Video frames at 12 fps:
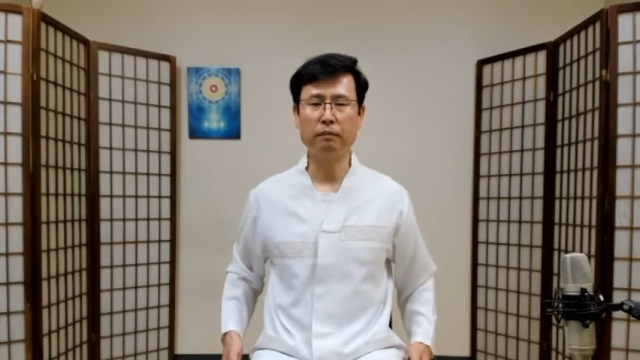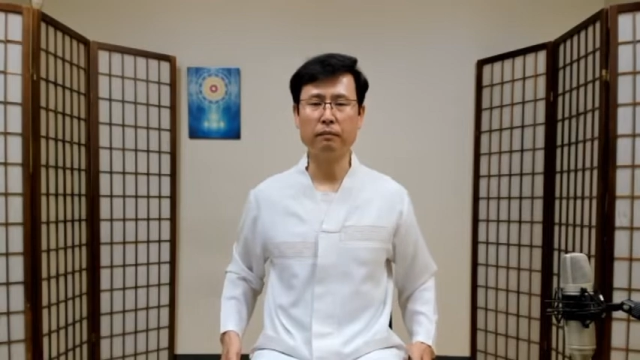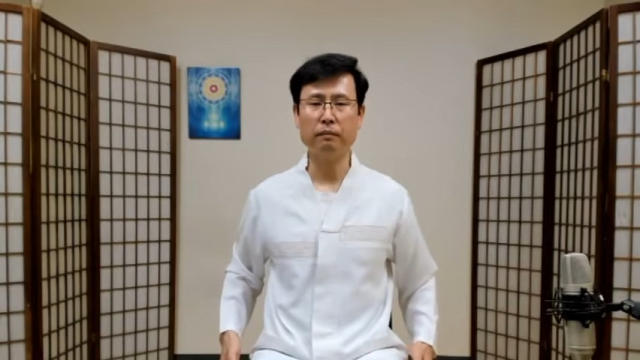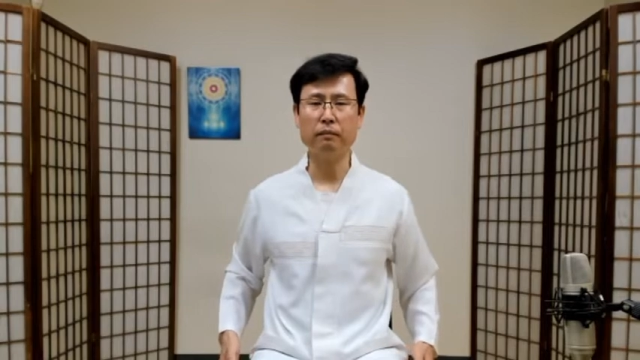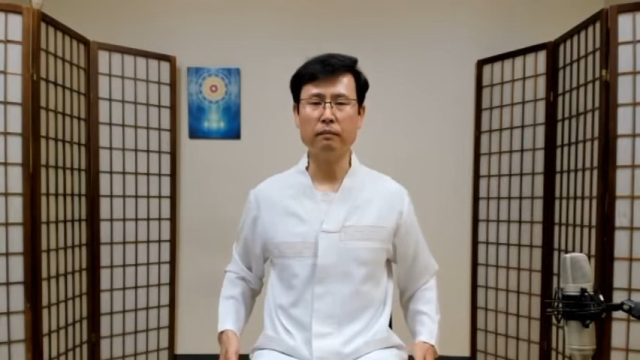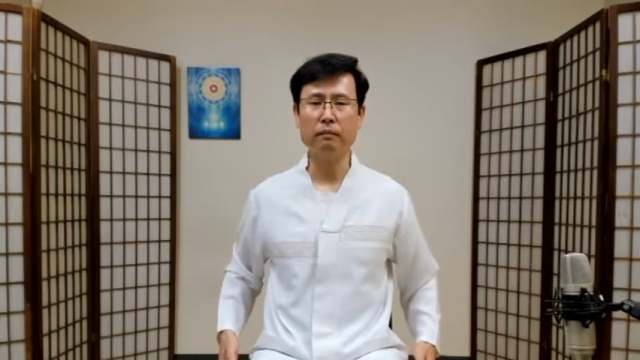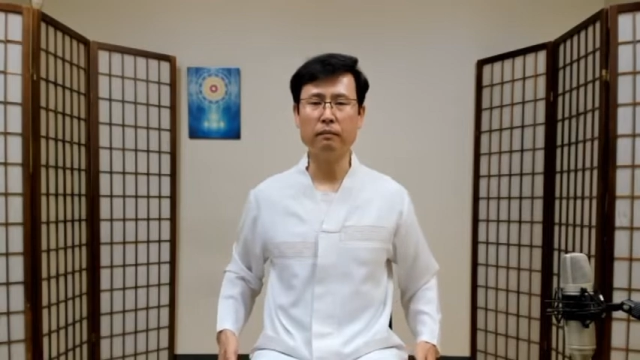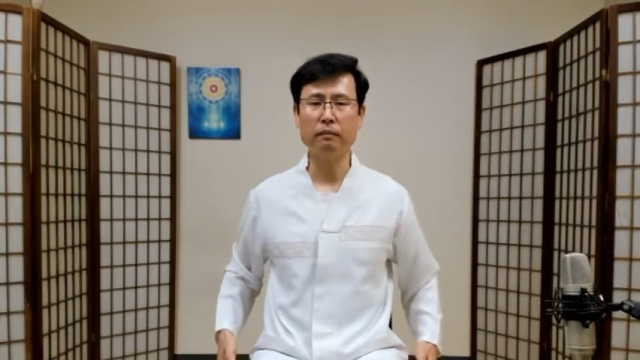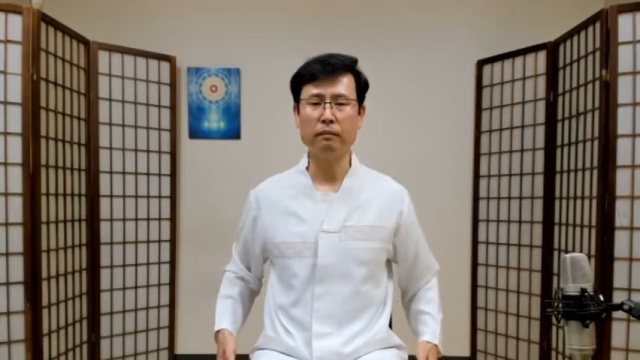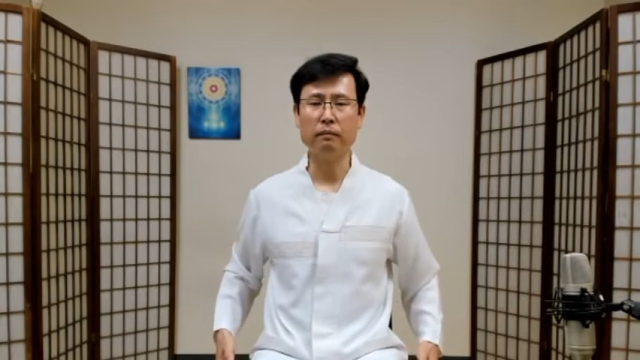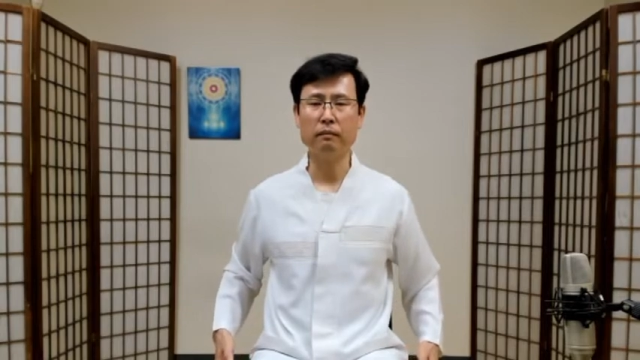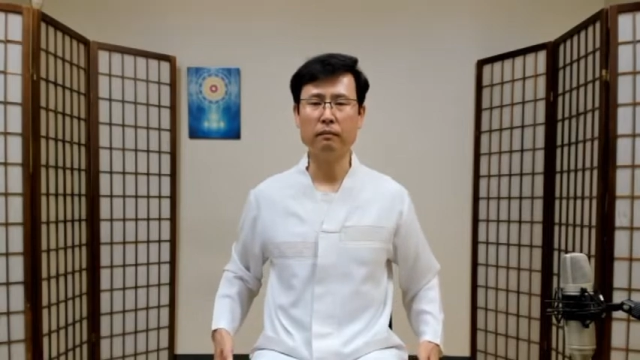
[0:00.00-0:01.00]

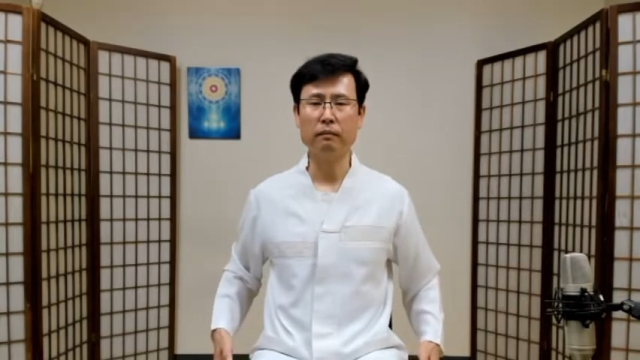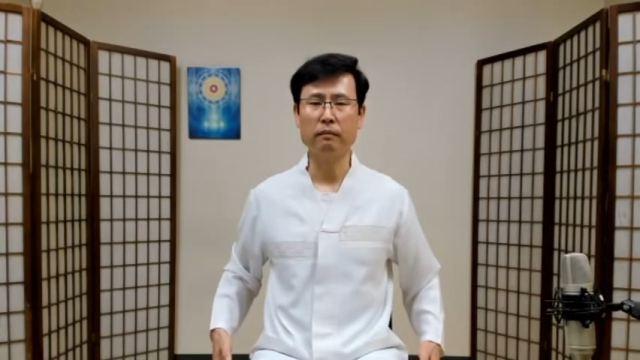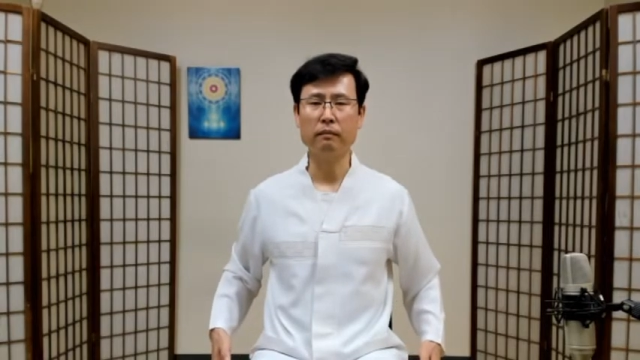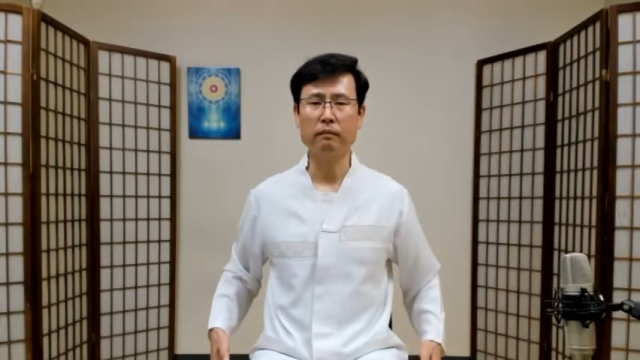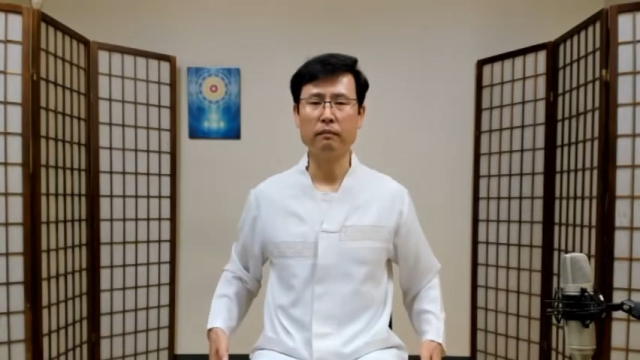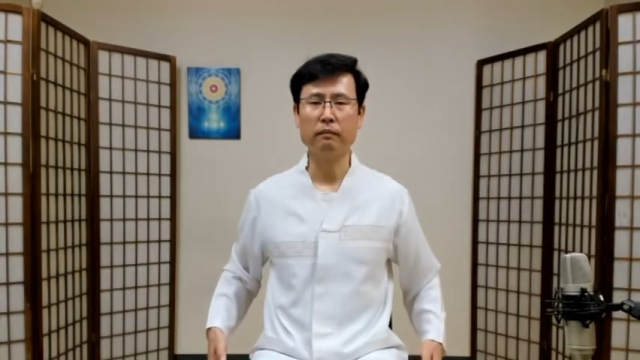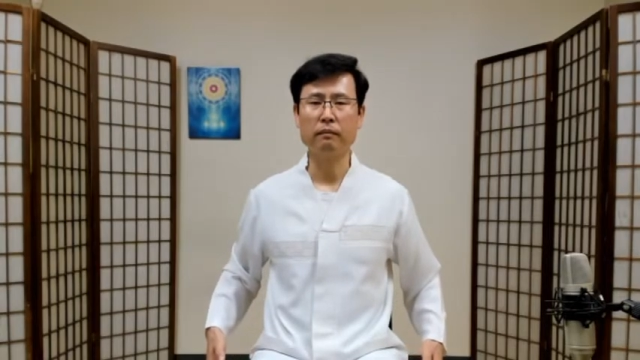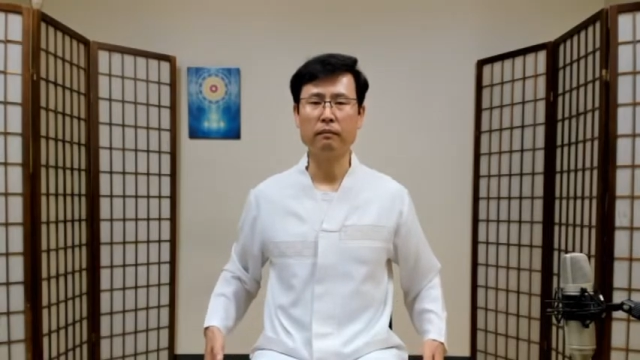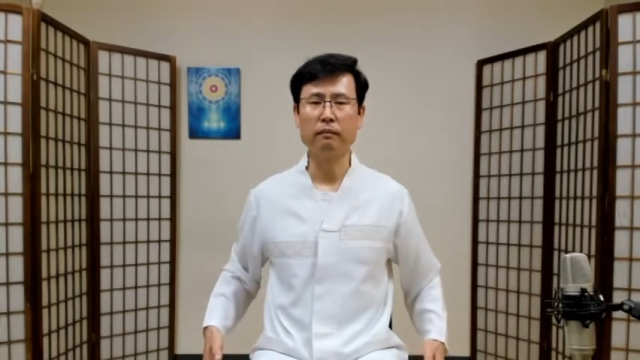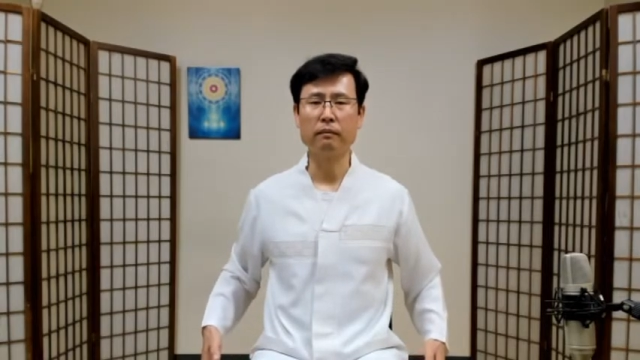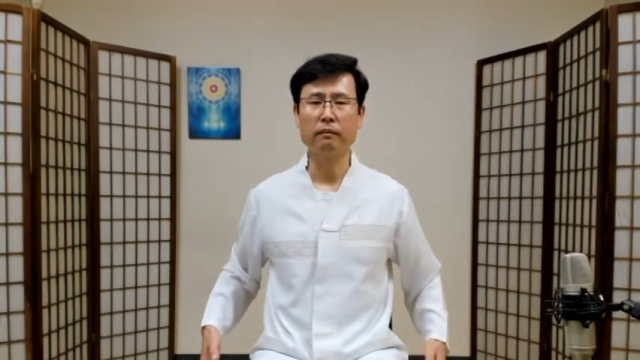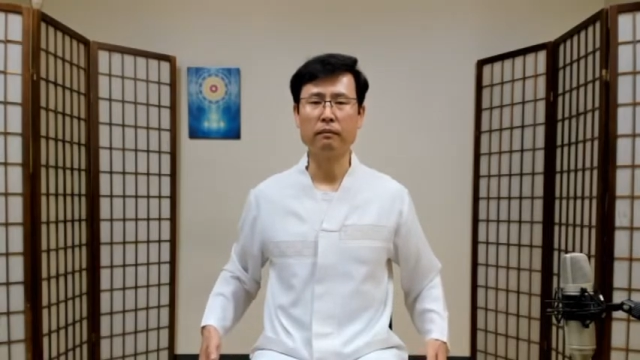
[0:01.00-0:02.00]

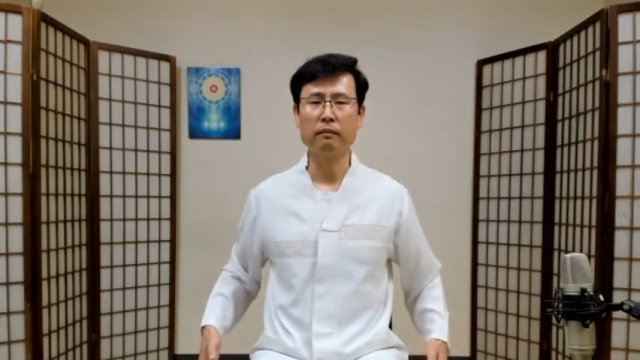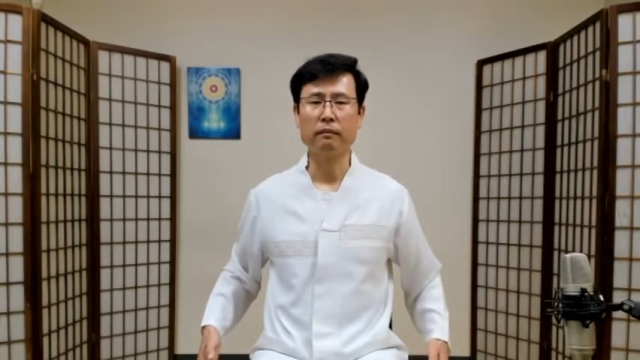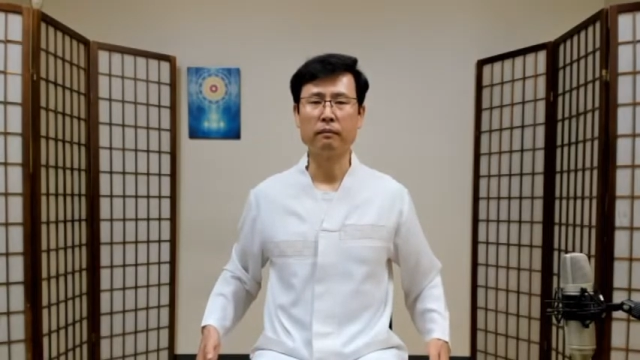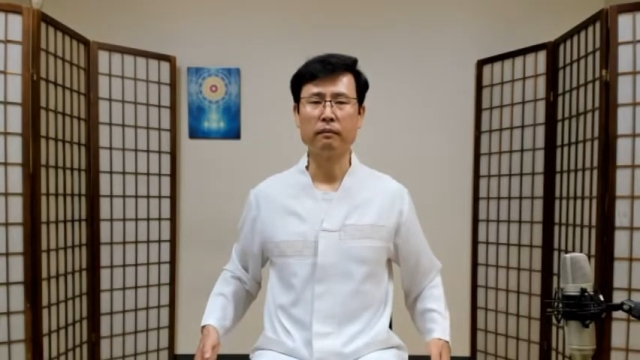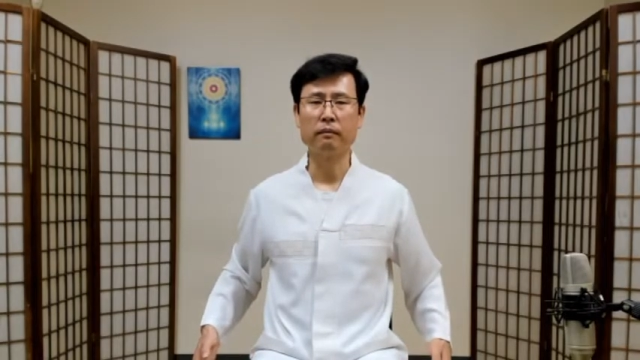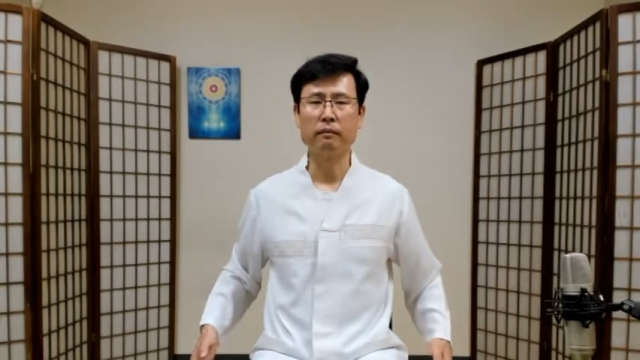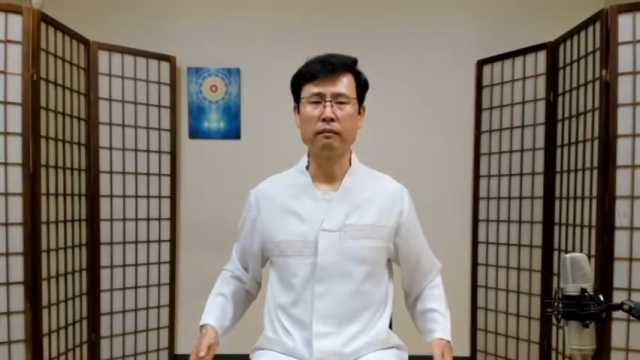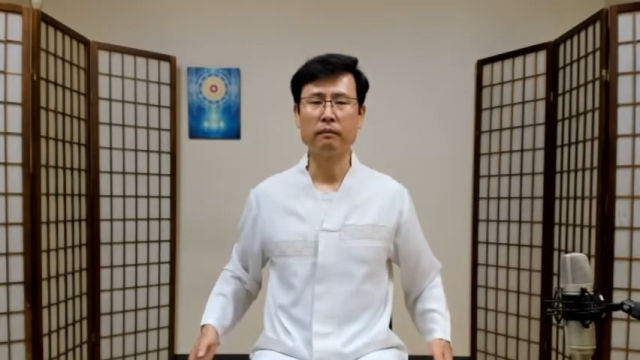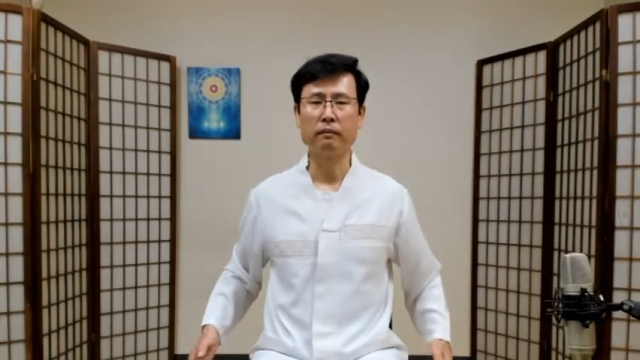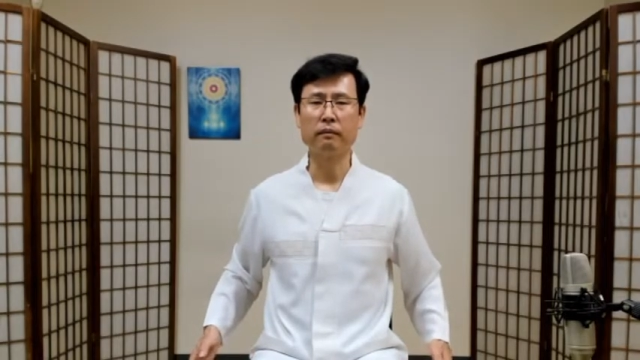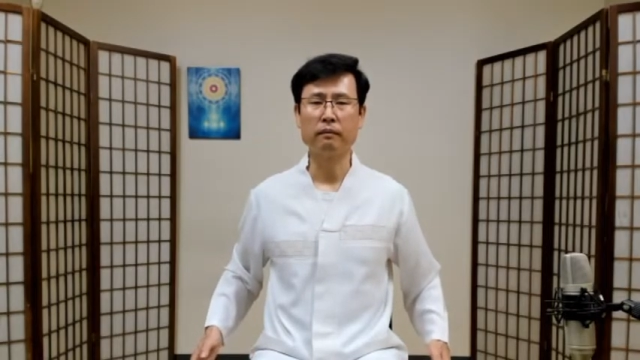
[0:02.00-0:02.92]
(no one is talking)